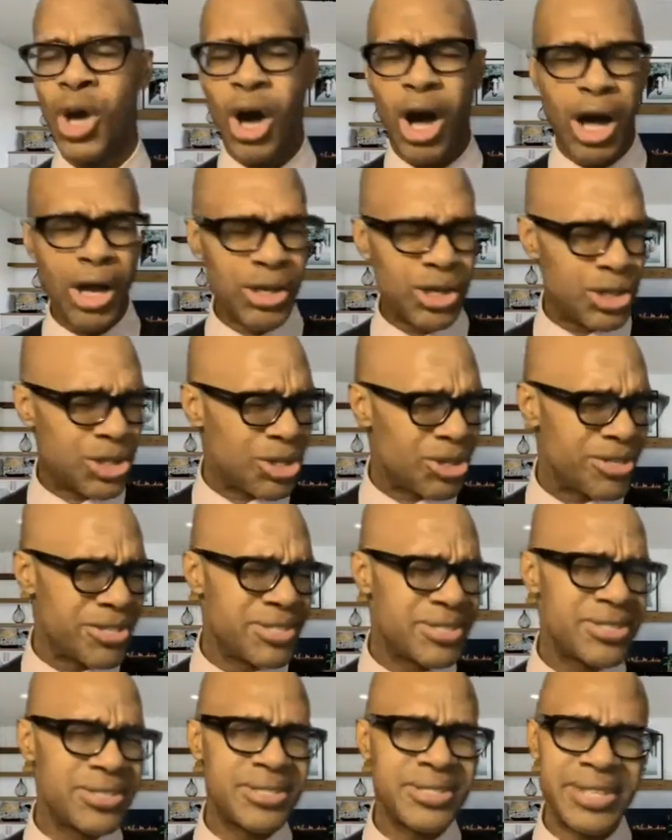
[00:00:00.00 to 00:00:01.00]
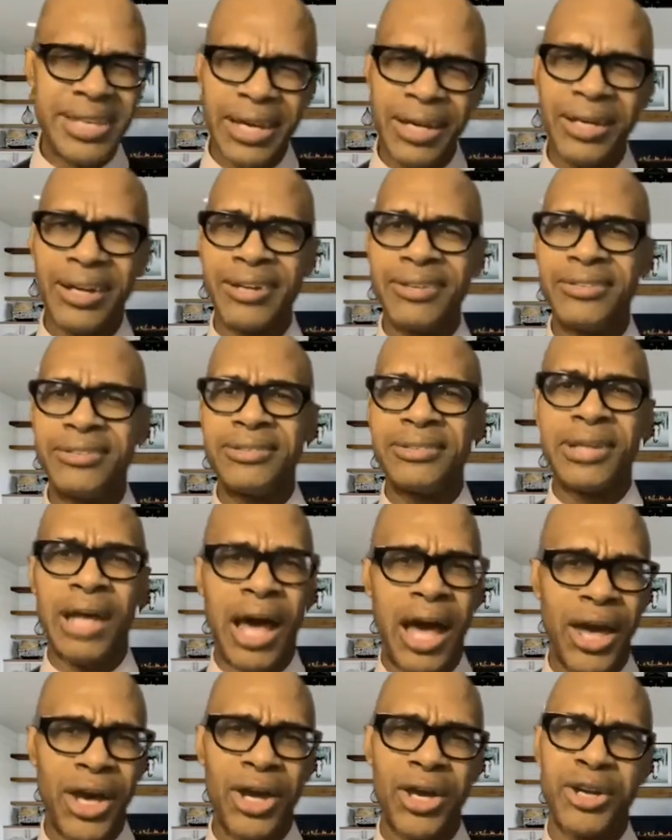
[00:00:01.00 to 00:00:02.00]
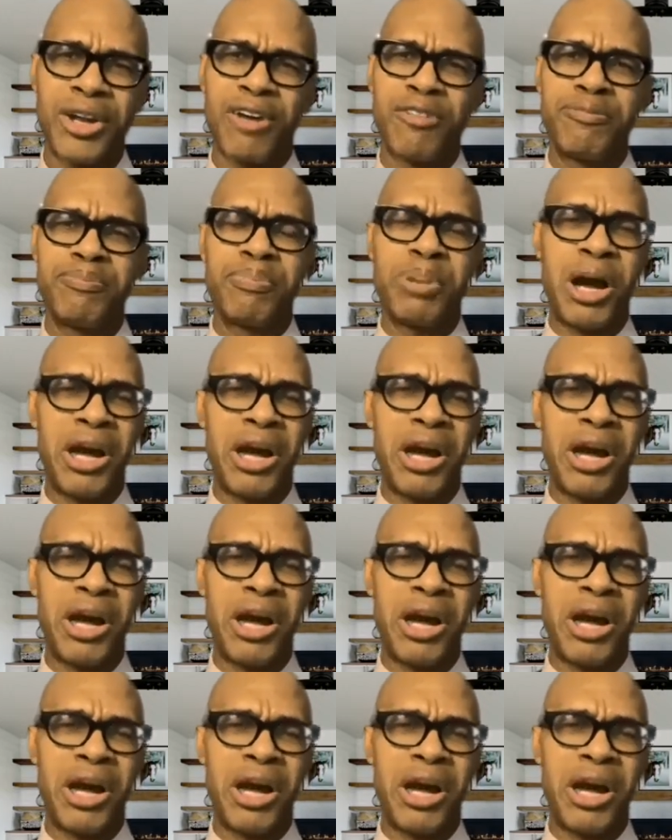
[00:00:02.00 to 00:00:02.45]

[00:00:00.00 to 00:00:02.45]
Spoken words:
Are you just sick and tired of